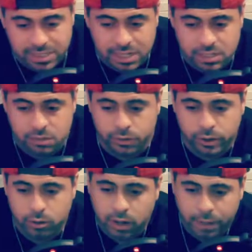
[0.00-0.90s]
this
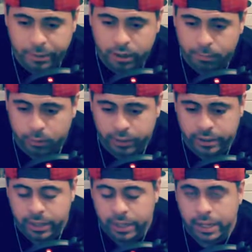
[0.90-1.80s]
video, I am gonna upload it,
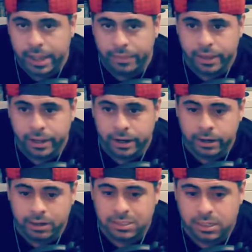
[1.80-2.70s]
and then
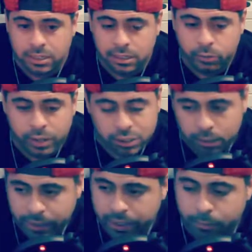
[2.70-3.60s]
we're gonna jump
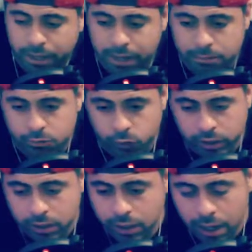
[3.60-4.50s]
back into Black Ops 4.
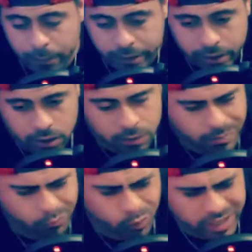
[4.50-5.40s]
I've been
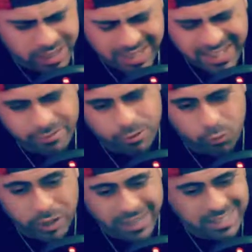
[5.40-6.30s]
avoiding it. Not even
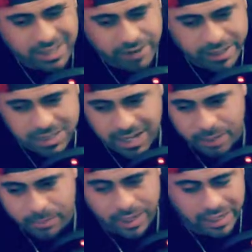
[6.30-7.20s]
avoiding, I just haven't had the
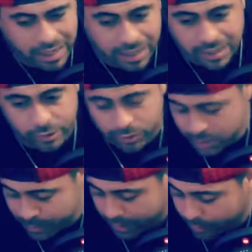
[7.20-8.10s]
time. And I literally
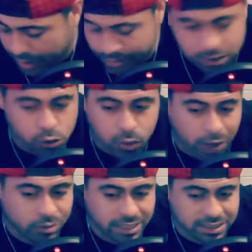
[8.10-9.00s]
spent probably 2
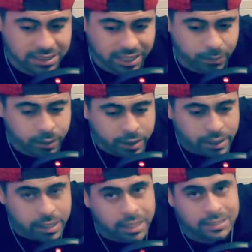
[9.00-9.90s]
hours on Steam
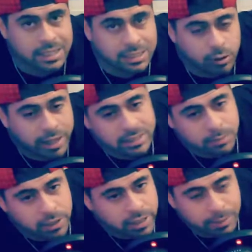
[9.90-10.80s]
because I still had some
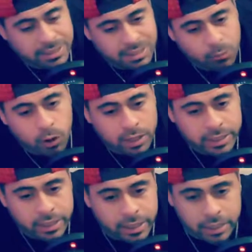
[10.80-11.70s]
money in my Steam wallet
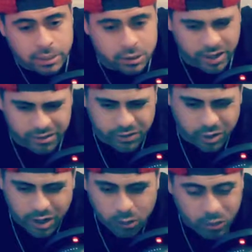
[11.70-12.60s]
trying to figure
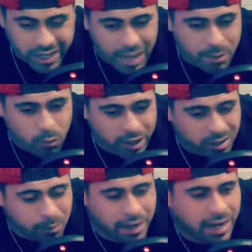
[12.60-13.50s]
out what game I wanted to
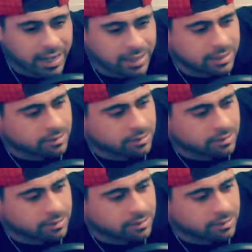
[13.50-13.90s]
buy and